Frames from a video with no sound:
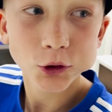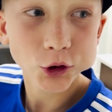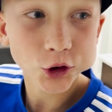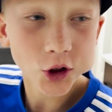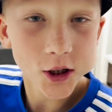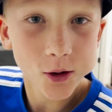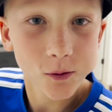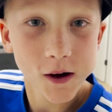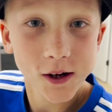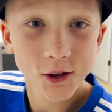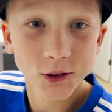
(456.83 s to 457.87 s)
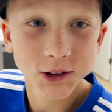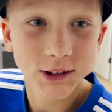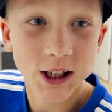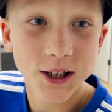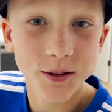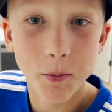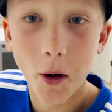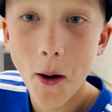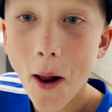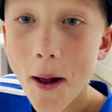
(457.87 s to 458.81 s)
It's just like a regular candy
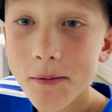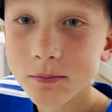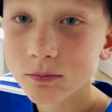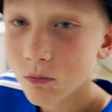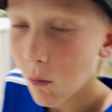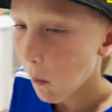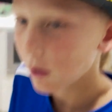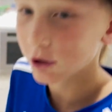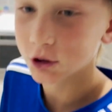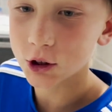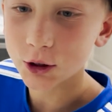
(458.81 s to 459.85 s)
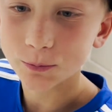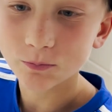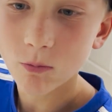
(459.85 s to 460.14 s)
bar. Yeah, it's good. good.